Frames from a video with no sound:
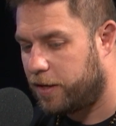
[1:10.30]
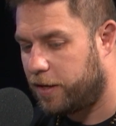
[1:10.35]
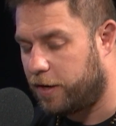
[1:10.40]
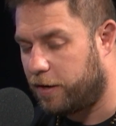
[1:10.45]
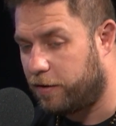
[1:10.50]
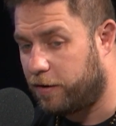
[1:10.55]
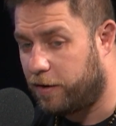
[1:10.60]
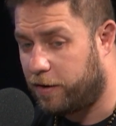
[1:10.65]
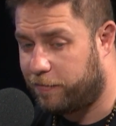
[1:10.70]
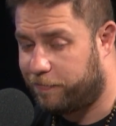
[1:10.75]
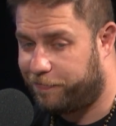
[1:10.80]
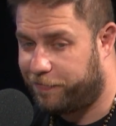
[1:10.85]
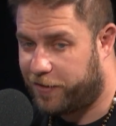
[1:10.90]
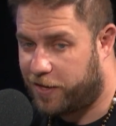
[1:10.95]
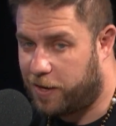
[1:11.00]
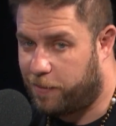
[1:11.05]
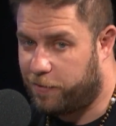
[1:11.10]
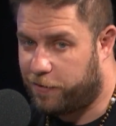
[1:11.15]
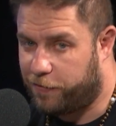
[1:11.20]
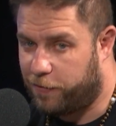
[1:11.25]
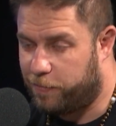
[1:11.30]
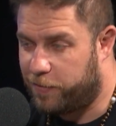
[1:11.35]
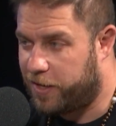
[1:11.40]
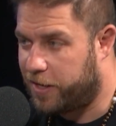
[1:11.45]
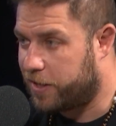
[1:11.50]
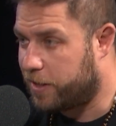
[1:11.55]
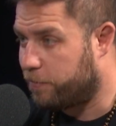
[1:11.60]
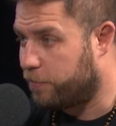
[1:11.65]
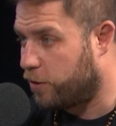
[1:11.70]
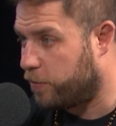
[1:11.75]
you know, coming from me
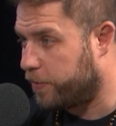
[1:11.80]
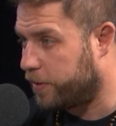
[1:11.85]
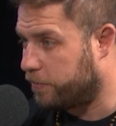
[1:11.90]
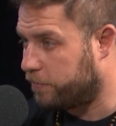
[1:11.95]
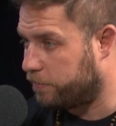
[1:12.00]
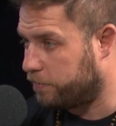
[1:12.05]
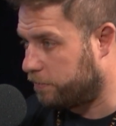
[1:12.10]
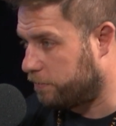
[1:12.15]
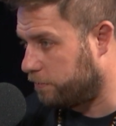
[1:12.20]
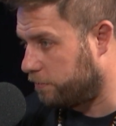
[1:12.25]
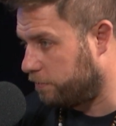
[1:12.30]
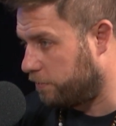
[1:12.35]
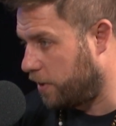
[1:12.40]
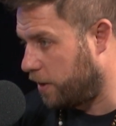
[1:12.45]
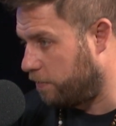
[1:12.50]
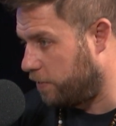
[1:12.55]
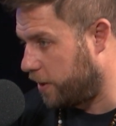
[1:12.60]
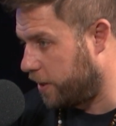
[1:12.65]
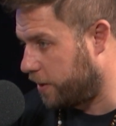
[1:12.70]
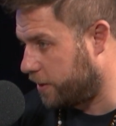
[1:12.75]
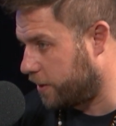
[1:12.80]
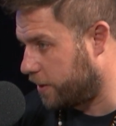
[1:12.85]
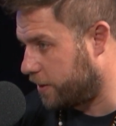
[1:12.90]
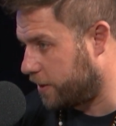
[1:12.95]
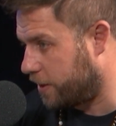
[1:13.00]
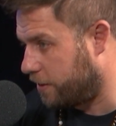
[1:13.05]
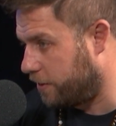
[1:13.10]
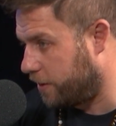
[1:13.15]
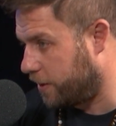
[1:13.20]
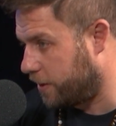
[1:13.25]
at the moment, maybe that does
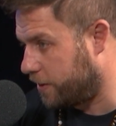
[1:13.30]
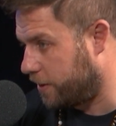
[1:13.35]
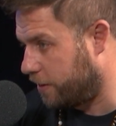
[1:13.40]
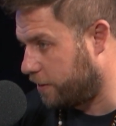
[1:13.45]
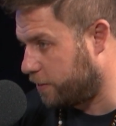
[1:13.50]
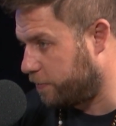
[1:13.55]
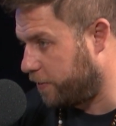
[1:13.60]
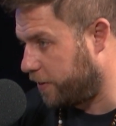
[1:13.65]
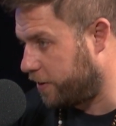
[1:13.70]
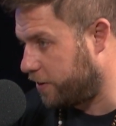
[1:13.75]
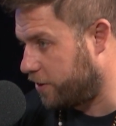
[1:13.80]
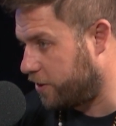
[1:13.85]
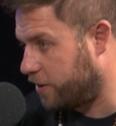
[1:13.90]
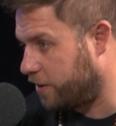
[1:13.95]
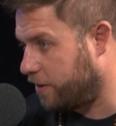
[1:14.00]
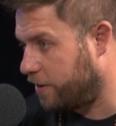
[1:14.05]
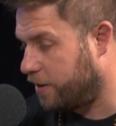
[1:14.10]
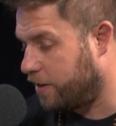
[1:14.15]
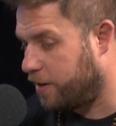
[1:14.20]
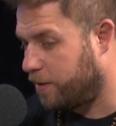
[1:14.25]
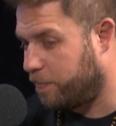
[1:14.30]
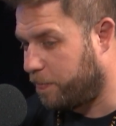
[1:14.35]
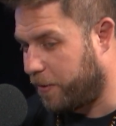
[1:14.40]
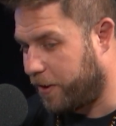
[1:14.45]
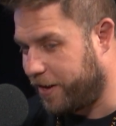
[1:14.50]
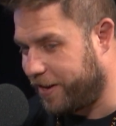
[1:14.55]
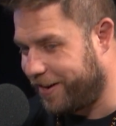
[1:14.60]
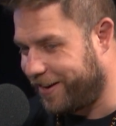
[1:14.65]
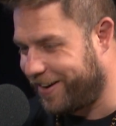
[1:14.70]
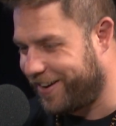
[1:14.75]
sound like a sales pitch,
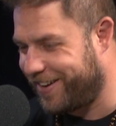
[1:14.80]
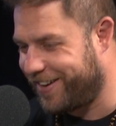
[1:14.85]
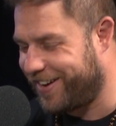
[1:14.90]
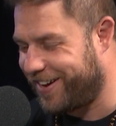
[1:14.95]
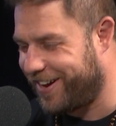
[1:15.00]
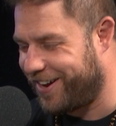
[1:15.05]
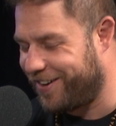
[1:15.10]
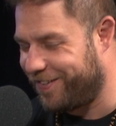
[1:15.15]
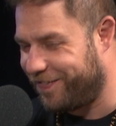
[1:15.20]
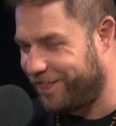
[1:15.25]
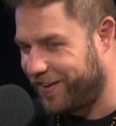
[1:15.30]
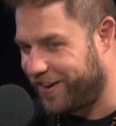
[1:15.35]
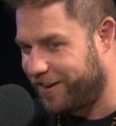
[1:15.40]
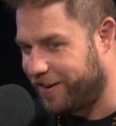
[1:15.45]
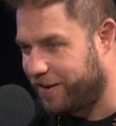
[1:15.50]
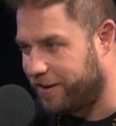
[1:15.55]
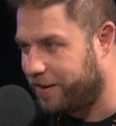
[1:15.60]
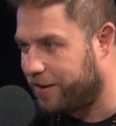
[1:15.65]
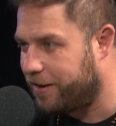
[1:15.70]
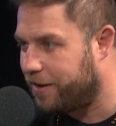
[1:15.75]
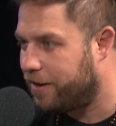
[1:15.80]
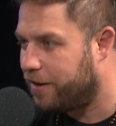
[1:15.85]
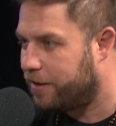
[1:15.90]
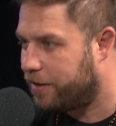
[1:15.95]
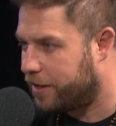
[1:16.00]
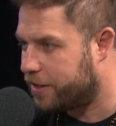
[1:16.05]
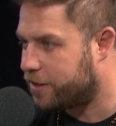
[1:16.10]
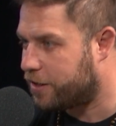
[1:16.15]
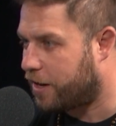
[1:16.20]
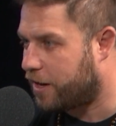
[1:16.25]
but I figure
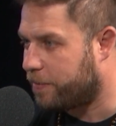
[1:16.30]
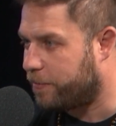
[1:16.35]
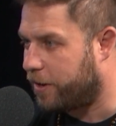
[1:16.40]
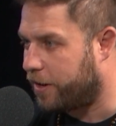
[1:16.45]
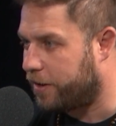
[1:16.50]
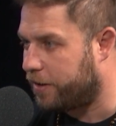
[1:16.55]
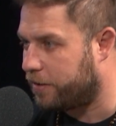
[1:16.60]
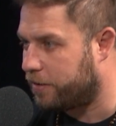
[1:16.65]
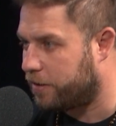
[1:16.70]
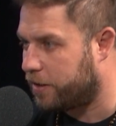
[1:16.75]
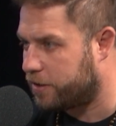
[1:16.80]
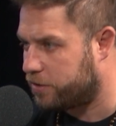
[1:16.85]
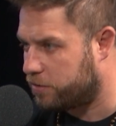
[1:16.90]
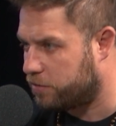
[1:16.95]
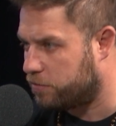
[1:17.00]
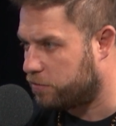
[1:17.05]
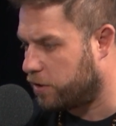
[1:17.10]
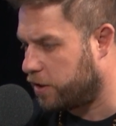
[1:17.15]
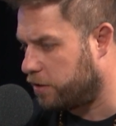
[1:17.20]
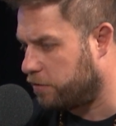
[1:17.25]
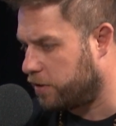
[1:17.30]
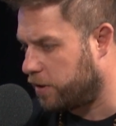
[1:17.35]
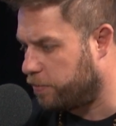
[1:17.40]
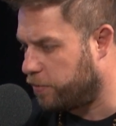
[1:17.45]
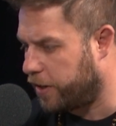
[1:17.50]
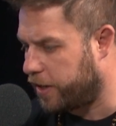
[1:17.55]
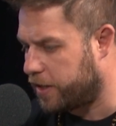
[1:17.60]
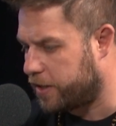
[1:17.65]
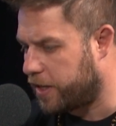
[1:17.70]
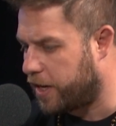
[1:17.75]
let's talk about it. Let's literally
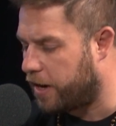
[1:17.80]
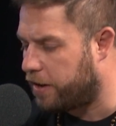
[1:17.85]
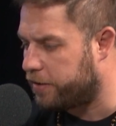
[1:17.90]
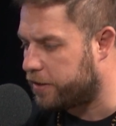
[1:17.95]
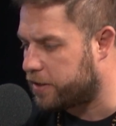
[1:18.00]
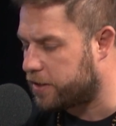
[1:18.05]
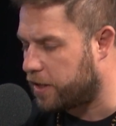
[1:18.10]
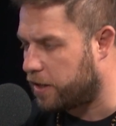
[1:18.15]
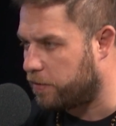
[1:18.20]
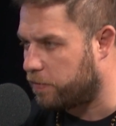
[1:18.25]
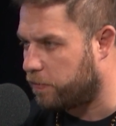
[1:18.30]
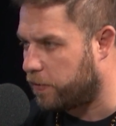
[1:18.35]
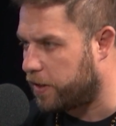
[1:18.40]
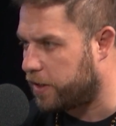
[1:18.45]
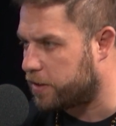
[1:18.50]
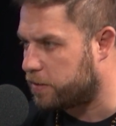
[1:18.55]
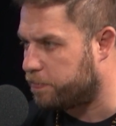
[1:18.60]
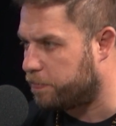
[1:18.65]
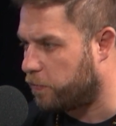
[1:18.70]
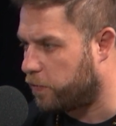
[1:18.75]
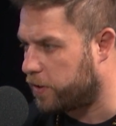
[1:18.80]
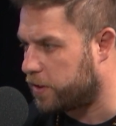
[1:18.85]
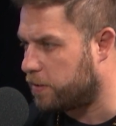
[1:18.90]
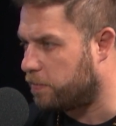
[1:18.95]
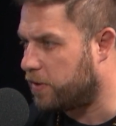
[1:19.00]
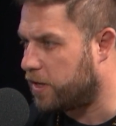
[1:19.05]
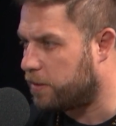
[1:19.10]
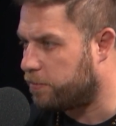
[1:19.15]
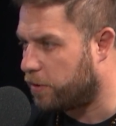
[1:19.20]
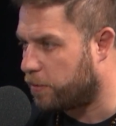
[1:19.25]
break it down and say, what does it
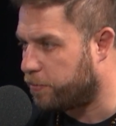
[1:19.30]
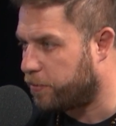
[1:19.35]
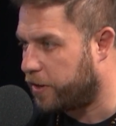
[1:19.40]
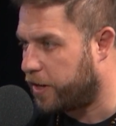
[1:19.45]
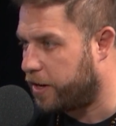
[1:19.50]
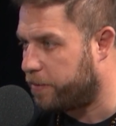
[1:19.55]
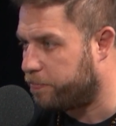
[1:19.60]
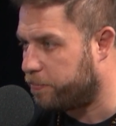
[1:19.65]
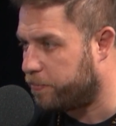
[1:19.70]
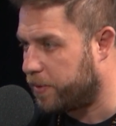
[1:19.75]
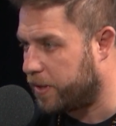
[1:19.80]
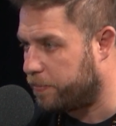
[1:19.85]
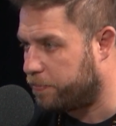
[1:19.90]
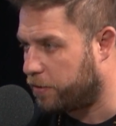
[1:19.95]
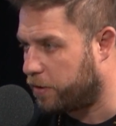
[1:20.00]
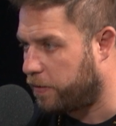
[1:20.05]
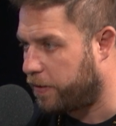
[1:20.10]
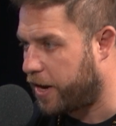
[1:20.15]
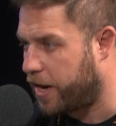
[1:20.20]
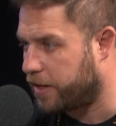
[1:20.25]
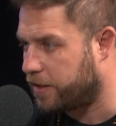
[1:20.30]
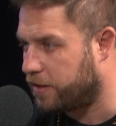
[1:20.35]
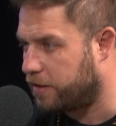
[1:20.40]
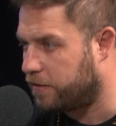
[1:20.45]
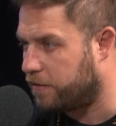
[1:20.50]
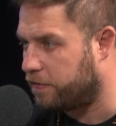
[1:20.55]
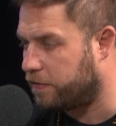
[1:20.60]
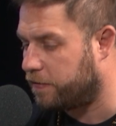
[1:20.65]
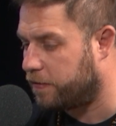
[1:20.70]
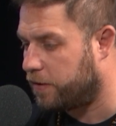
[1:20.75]
mean to be
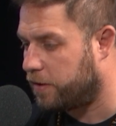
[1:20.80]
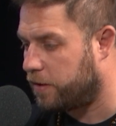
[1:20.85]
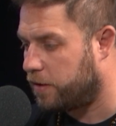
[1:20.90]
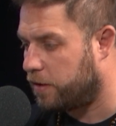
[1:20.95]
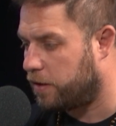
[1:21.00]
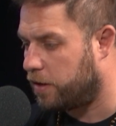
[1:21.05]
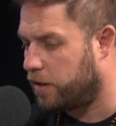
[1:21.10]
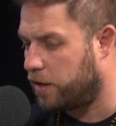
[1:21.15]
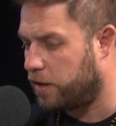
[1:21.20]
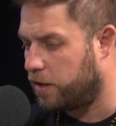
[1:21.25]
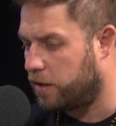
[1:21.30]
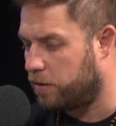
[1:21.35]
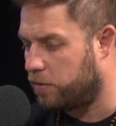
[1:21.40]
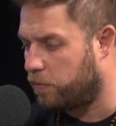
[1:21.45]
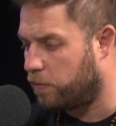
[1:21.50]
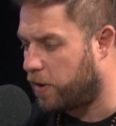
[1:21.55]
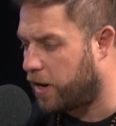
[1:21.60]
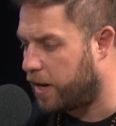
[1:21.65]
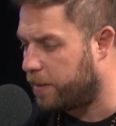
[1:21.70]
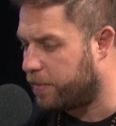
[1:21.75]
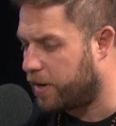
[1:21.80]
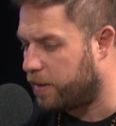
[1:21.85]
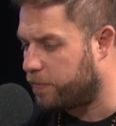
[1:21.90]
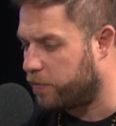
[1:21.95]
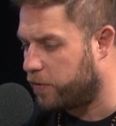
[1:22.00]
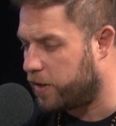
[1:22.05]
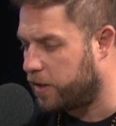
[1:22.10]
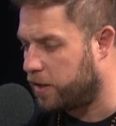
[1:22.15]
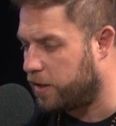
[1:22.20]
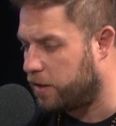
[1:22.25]
proactive, and why might
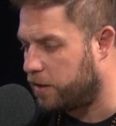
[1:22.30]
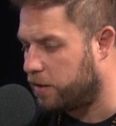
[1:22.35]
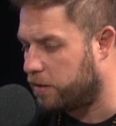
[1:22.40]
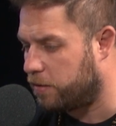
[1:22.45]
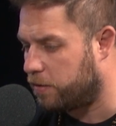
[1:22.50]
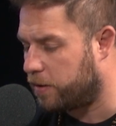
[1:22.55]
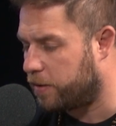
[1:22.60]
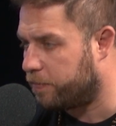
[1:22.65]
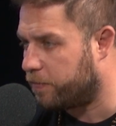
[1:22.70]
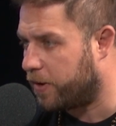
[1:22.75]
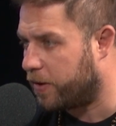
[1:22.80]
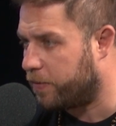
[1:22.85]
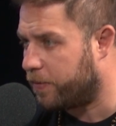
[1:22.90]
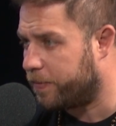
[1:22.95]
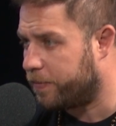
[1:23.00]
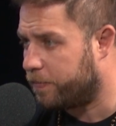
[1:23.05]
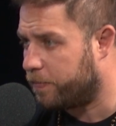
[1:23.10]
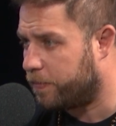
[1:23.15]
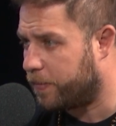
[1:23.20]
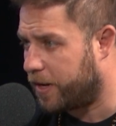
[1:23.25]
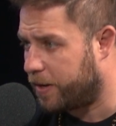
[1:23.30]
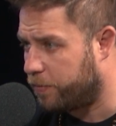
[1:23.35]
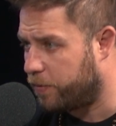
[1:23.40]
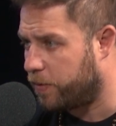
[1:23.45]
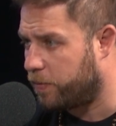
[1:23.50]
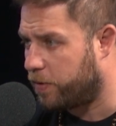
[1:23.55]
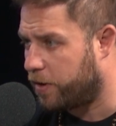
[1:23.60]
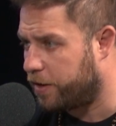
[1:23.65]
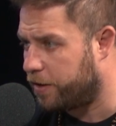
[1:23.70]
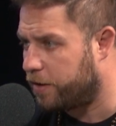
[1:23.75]
we want
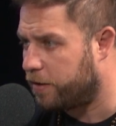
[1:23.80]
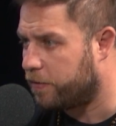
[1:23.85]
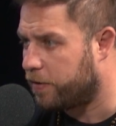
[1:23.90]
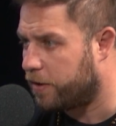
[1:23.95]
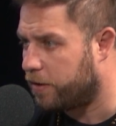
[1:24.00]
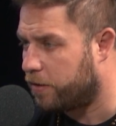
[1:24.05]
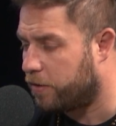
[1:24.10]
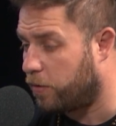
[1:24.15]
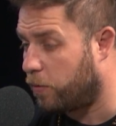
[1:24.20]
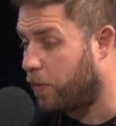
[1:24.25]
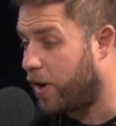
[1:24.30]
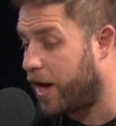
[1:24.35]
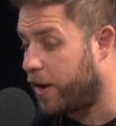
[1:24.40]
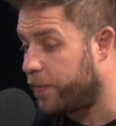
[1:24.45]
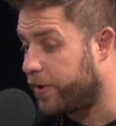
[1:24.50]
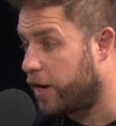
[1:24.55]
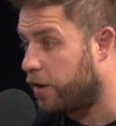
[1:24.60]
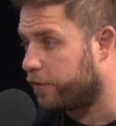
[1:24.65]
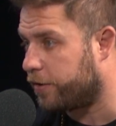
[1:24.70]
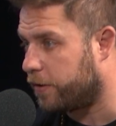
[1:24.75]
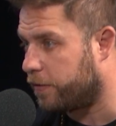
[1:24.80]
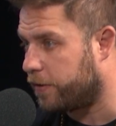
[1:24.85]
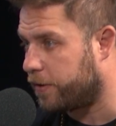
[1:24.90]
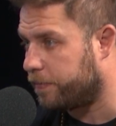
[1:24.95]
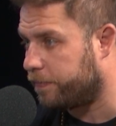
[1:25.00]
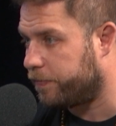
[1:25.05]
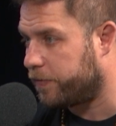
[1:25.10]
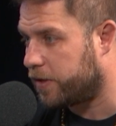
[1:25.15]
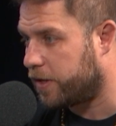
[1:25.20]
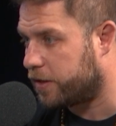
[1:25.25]
to do it, or why we don't do it?
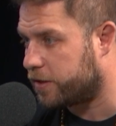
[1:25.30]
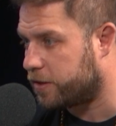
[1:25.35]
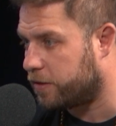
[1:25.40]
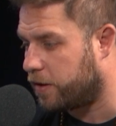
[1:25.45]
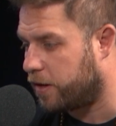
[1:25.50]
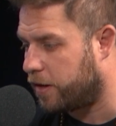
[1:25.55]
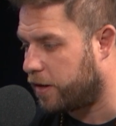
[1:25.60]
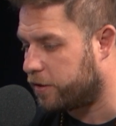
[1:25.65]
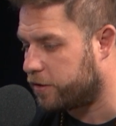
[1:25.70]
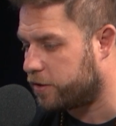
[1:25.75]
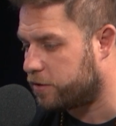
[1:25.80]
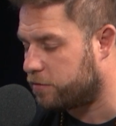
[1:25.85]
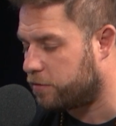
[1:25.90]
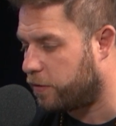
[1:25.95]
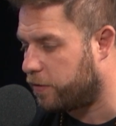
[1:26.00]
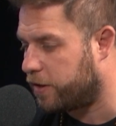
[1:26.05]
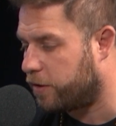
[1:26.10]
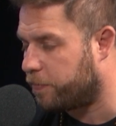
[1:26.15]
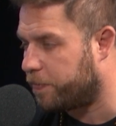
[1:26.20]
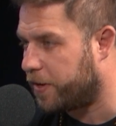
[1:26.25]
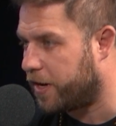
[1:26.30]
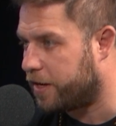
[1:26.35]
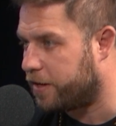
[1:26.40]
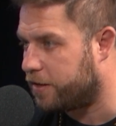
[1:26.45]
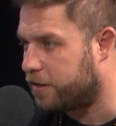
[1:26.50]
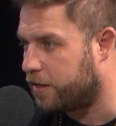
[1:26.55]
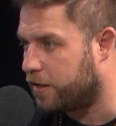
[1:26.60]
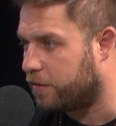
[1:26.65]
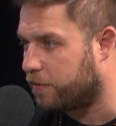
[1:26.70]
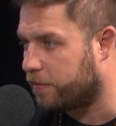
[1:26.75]
So I'll just throw it
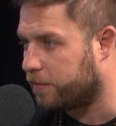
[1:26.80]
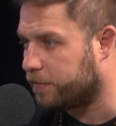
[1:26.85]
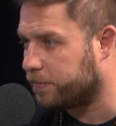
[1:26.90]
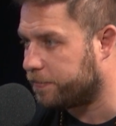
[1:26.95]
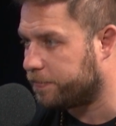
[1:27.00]
open-ended to you.